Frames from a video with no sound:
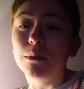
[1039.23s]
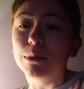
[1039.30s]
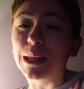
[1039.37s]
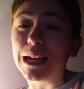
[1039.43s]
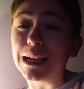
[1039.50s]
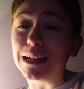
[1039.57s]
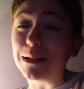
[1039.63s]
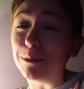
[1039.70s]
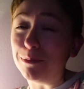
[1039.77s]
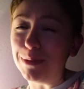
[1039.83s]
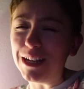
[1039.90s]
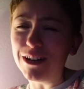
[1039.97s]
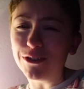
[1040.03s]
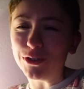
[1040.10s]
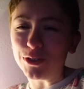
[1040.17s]
played
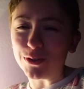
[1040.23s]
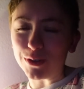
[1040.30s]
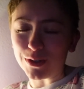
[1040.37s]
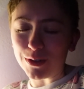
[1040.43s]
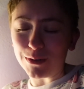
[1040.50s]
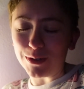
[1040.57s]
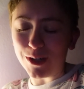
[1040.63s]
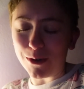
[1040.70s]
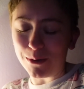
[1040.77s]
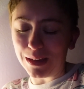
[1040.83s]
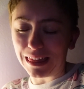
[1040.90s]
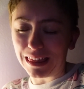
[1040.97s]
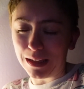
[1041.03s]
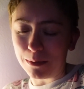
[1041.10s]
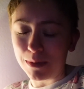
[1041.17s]
Beetlejuice Uno
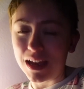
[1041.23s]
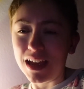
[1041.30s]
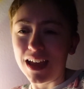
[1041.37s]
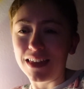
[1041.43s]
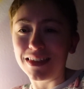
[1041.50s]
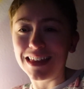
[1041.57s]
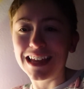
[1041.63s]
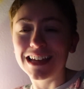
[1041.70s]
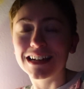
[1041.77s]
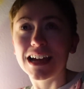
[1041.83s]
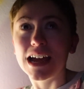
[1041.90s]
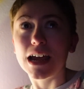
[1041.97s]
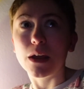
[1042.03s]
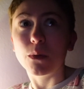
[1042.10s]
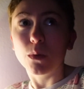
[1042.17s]
with them, and then
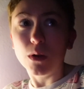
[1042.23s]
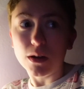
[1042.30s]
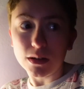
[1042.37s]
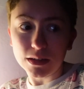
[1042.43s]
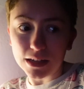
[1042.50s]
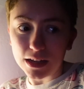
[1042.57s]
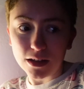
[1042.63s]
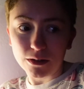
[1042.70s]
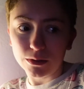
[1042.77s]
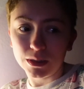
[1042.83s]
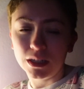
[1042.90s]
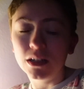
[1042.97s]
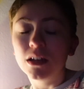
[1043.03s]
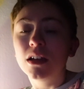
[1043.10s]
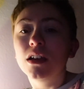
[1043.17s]
I worked
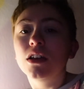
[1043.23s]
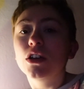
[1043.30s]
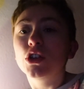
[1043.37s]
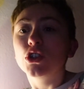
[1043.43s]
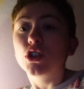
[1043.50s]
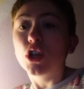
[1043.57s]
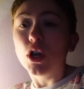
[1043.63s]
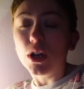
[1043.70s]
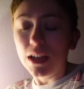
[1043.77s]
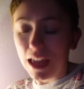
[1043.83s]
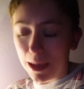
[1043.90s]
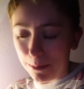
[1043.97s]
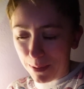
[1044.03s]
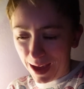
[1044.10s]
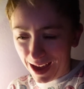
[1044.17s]
out, took
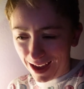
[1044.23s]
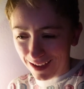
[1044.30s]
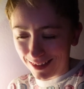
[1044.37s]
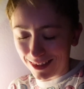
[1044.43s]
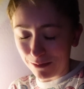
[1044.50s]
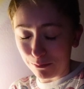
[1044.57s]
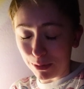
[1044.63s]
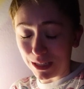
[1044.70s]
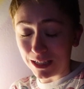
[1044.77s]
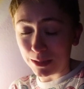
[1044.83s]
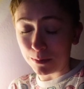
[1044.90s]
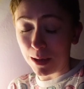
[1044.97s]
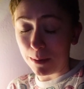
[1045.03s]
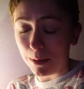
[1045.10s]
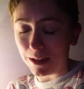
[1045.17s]
a bath
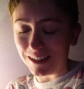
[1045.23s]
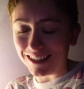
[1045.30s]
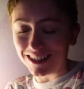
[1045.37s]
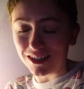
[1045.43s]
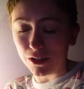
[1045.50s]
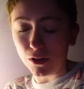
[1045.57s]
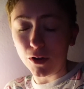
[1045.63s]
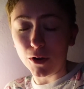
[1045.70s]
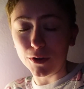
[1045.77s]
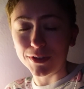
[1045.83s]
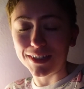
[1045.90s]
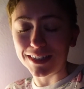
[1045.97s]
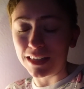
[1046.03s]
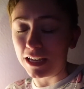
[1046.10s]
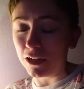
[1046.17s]
because my body still
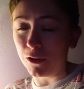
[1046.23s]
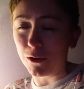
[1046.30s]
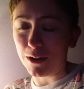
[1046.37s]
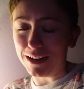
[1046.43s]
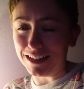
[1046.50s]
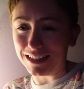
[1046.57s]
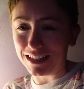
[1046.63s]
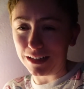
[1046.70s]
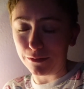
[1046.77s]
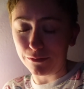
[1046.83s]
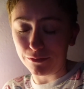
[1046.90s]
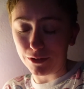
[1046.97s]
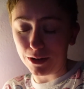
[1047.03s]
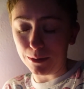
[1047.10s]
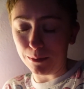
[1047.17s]
hurts like crazy
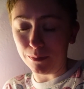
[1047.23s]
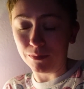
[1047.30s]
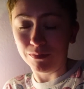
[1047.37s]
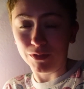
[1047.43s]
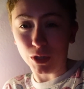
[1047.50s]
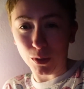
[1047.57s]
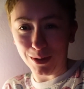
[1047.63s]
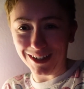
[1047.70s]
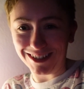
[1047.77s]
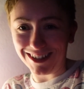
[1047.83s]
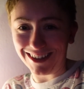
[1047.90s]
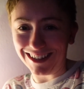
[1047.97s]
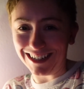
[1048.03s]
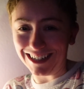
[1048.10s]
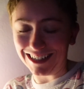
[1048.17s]
from going to
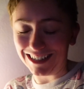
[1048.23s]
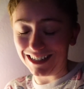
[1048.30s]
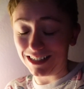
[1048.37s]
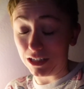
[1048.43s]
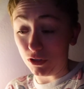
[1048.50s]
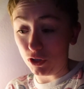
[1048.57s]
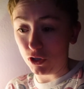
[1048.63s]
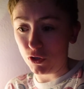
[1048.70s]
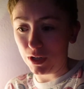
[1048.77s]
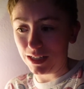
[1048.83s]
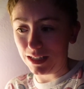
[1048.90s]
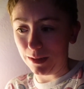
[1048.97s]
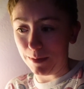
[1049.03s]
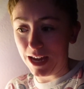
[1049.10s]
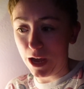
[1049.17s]
the dentist and
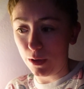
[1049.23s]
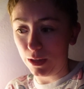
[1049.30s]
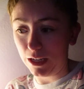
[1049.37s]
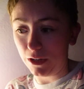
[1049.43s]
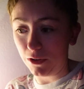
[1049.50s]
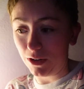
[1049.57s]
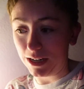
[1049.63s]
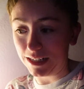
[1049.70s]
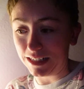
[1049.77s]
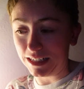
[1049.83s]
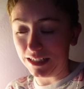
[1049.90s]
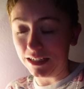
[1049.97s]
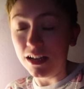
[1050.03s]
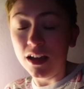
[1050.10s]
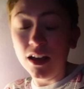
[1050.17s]
stressing me out like
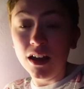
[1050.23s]
crazy.